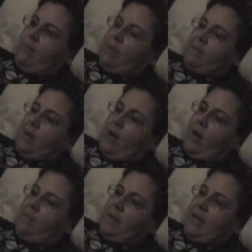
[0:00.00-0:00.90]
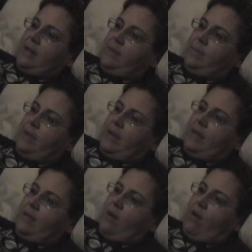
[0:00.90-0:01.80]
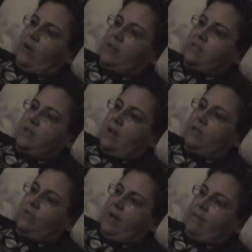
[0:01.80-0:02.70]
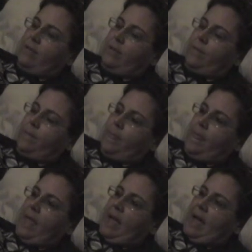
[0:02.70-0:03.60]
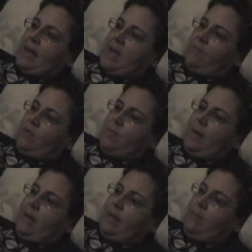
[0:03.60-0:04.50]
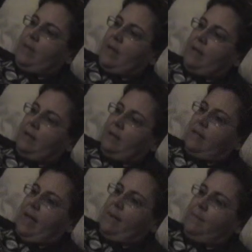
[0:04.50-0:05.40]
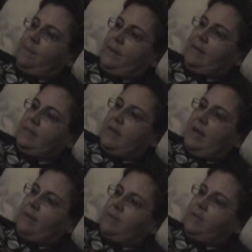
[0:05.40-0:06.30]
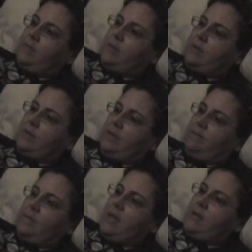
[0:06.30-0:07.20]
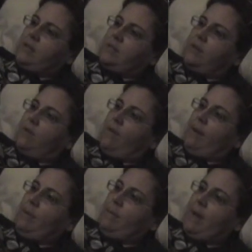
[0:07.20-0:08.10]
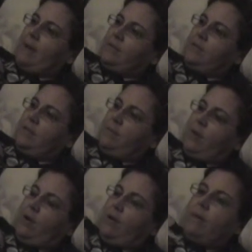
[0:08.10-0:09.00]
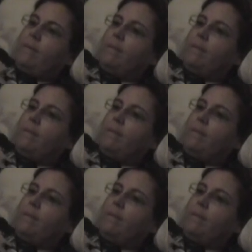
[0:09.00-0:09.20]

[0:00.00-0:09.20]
But Pa began to play the Arkansas Traveler, and everybody began to clap in time to the music, so Grandma bowed to them all